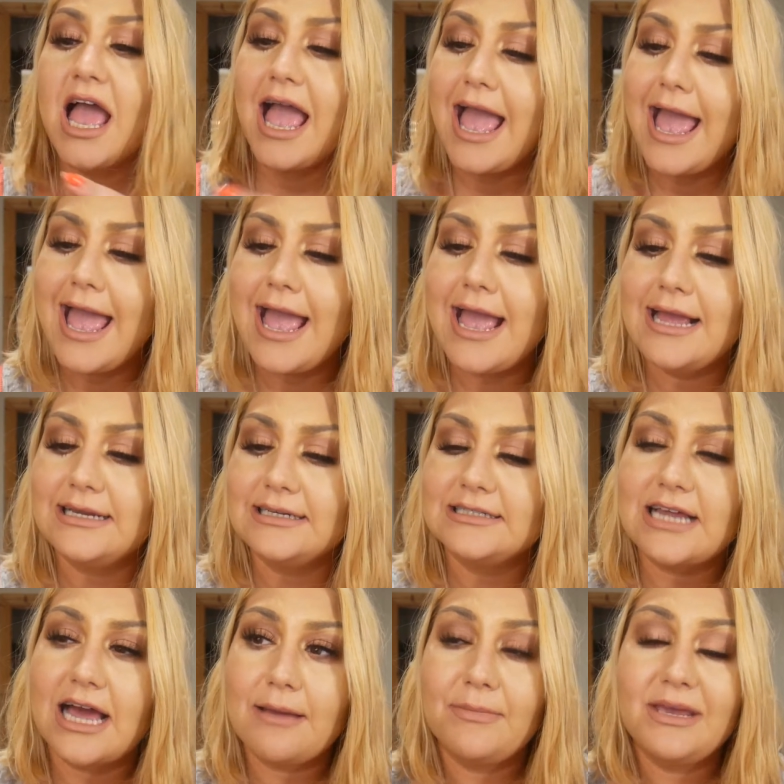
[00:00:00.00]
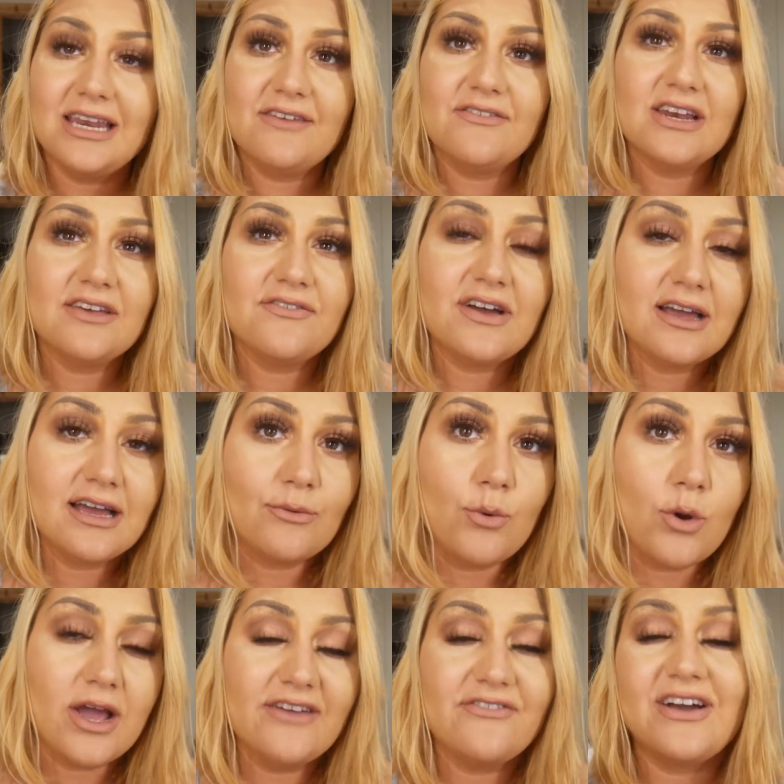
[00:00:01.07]
and I mean, even if
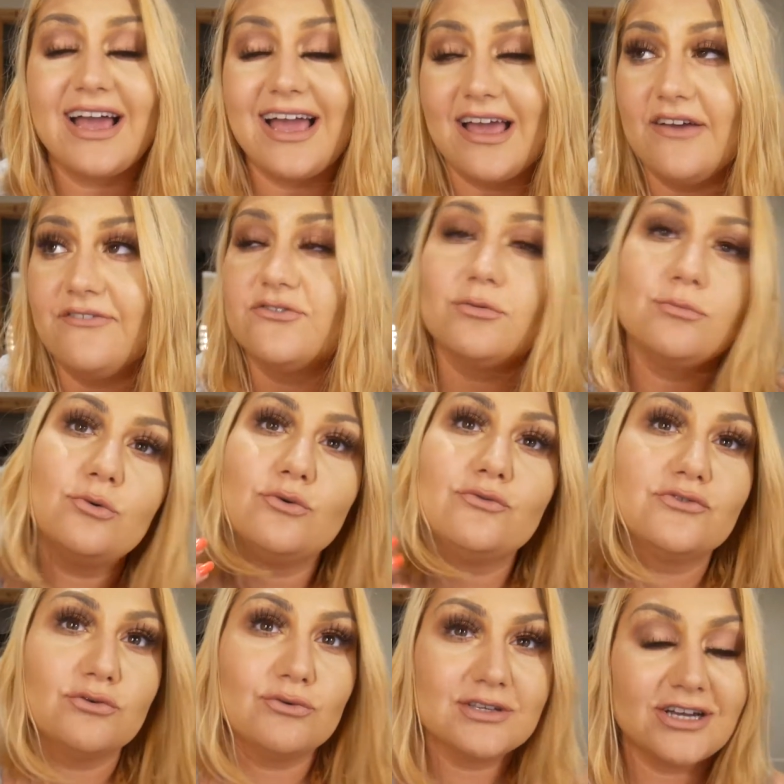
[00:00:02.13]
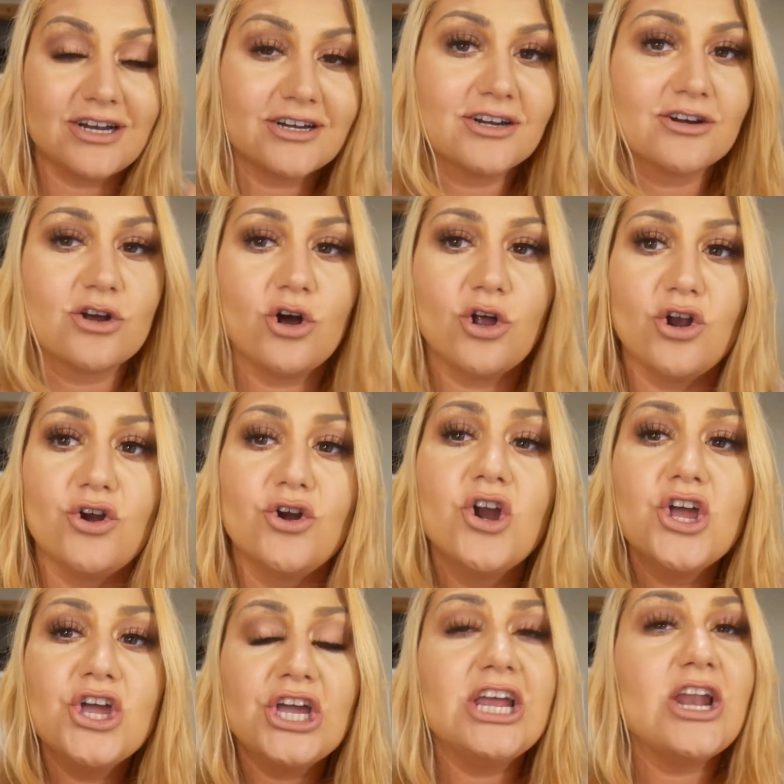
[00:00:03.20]
I have to move to a darker color,
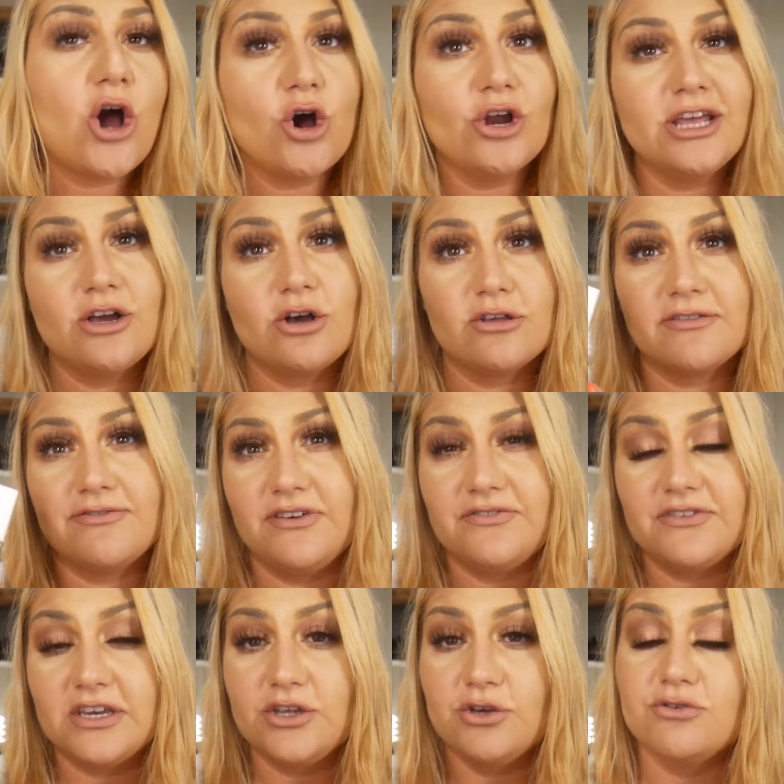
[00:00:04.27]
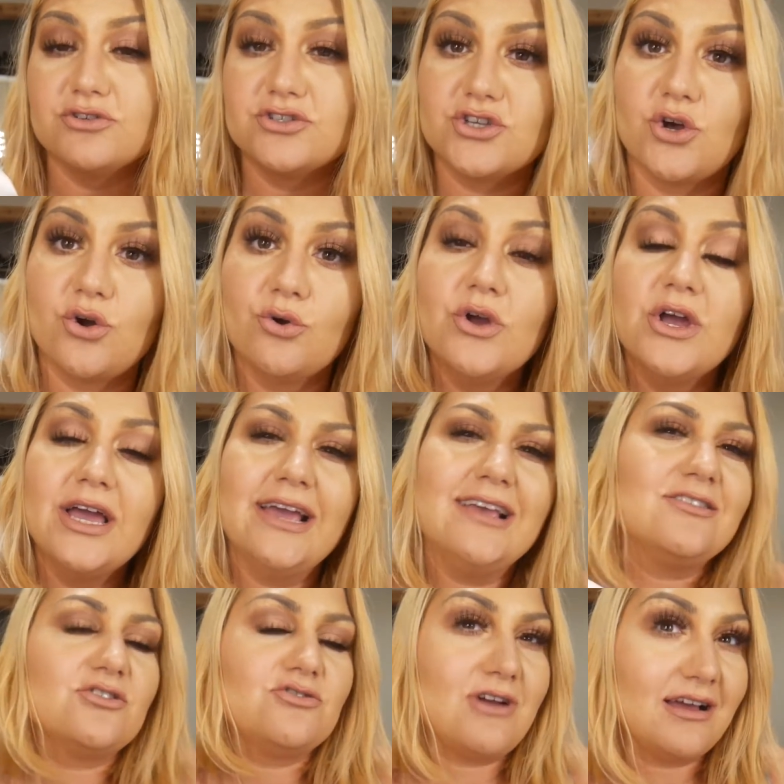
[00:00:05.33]
it only costs €15. So
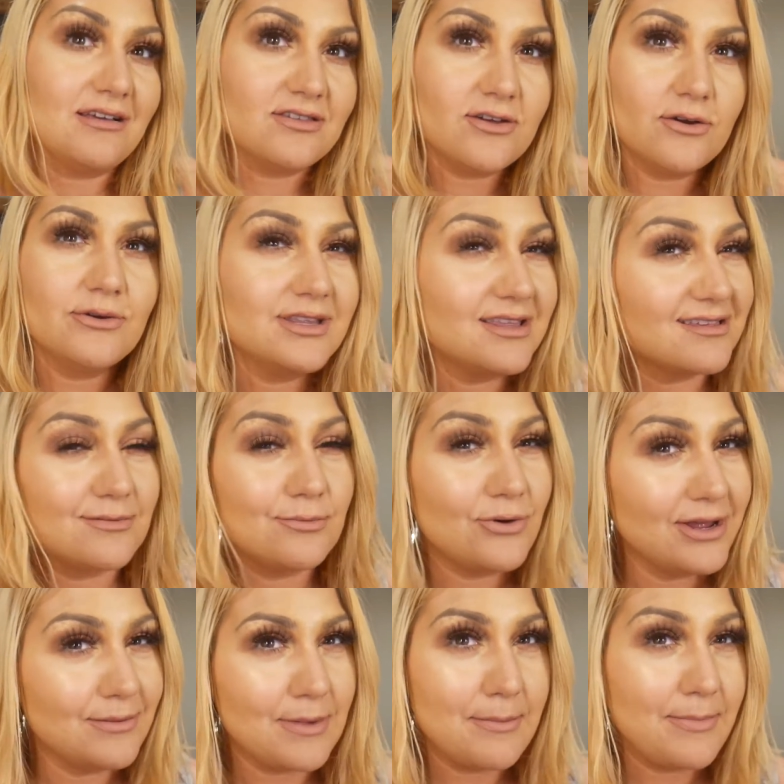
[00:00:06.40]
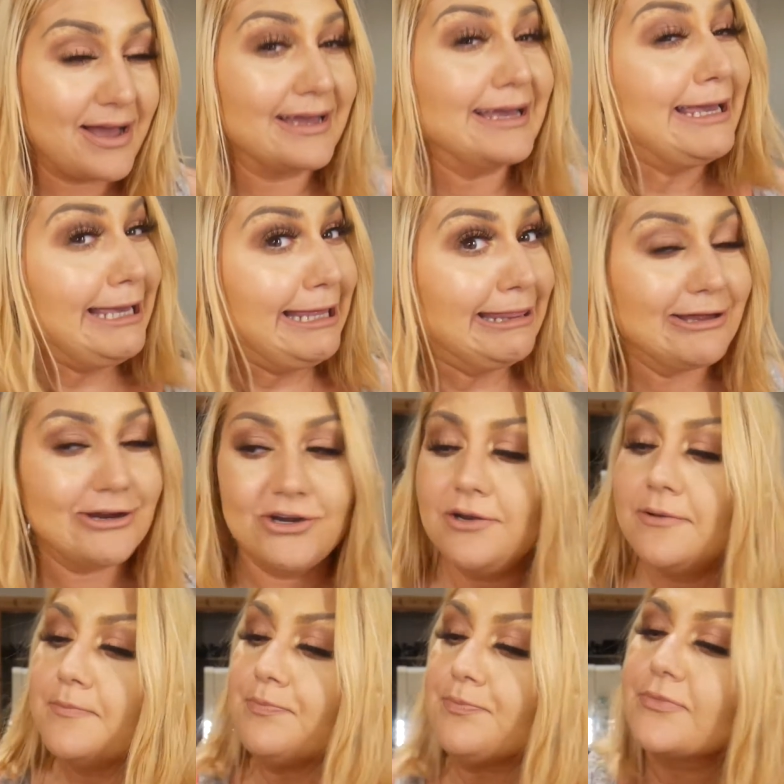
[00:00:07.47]
it's a drugstore. It doesn't break my bank either,
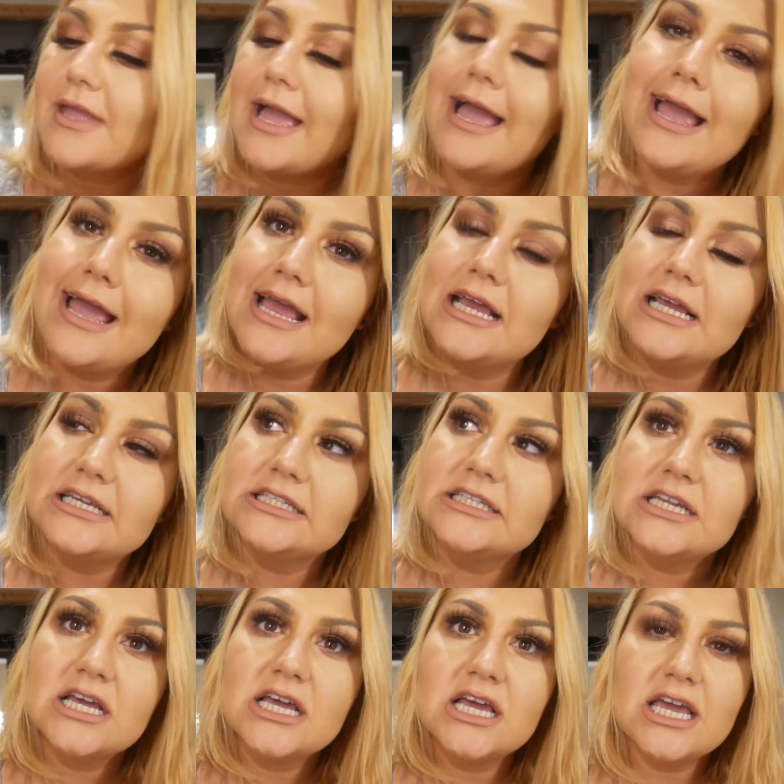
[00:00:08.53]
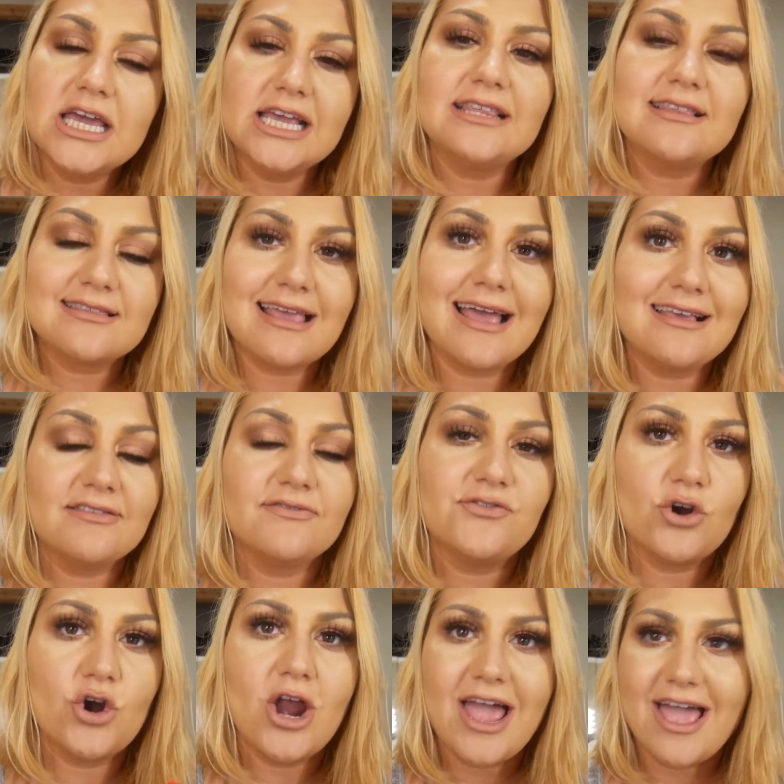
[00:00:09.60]
and it stays
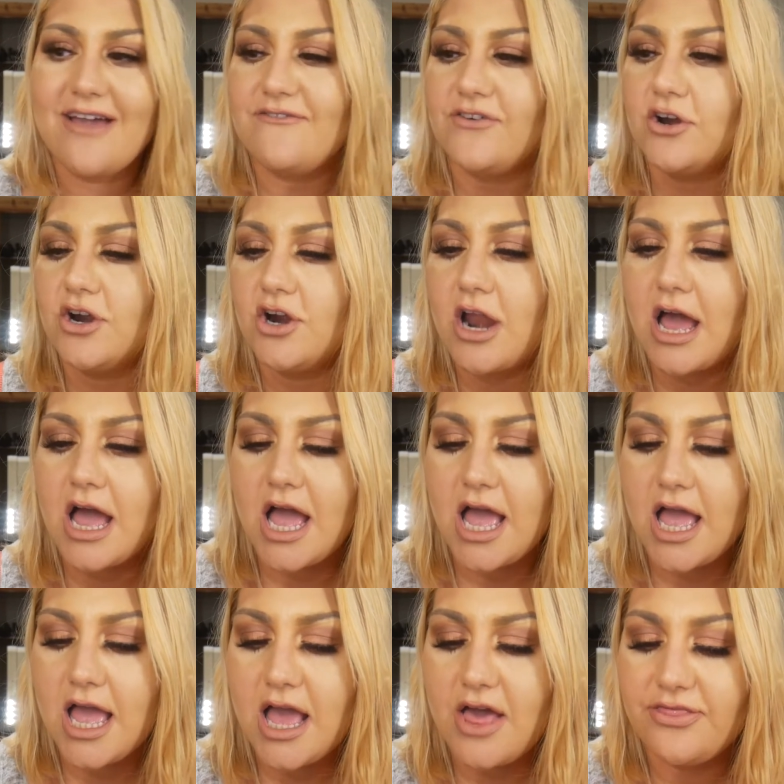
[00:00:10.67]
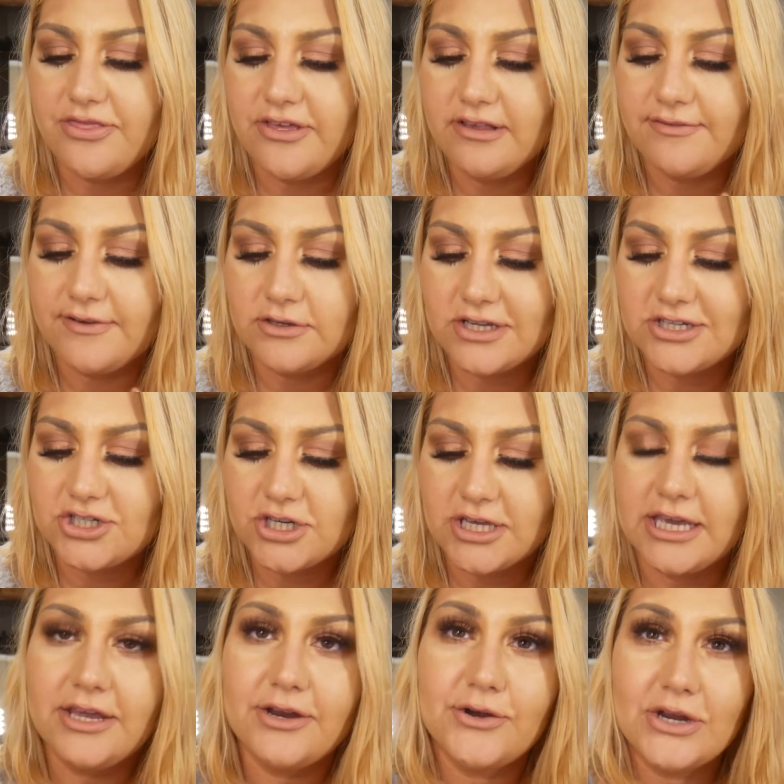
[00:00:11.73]
forever. This foundation
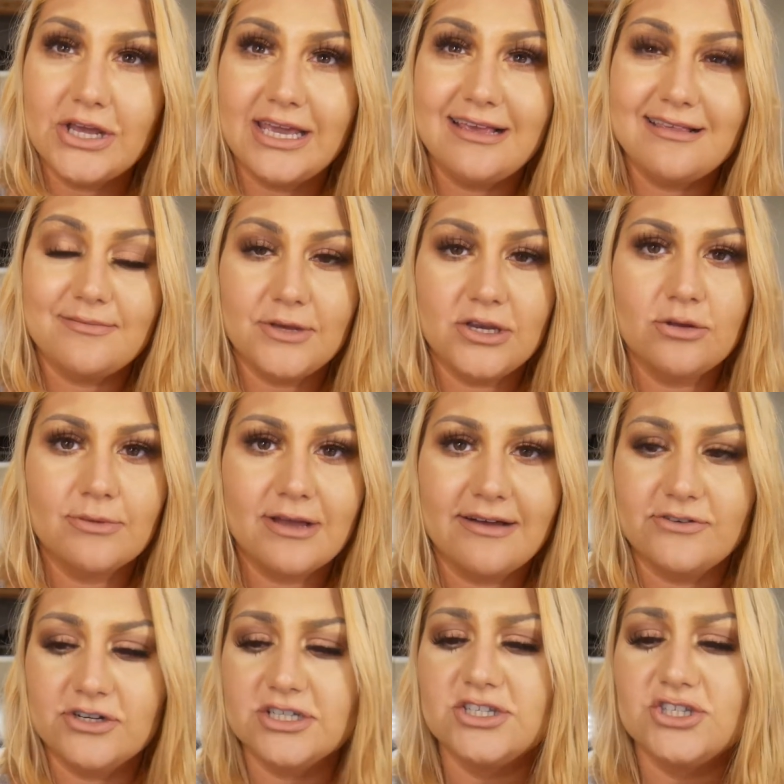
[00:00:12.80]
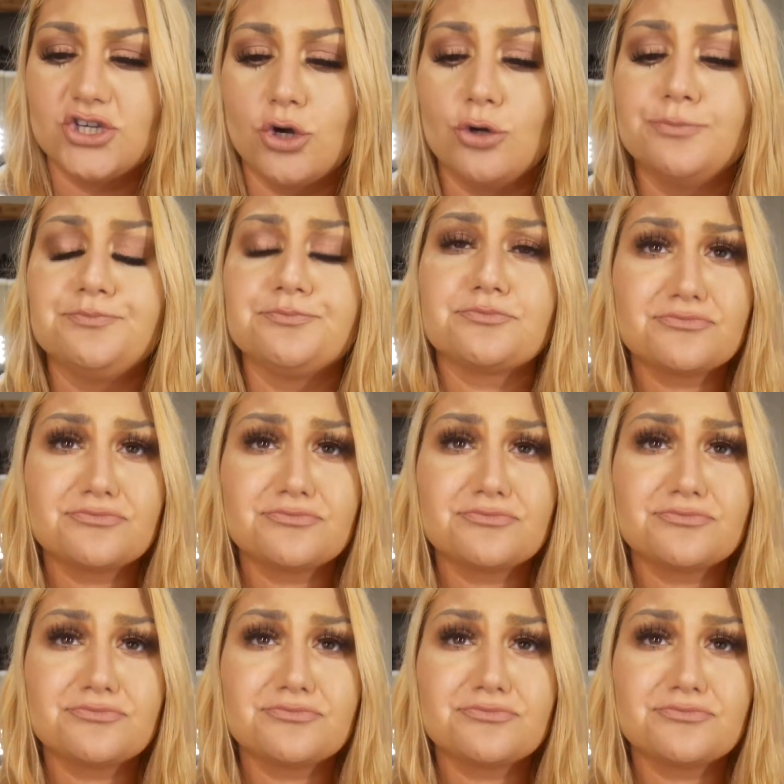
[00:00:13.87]
here is medium coverage, so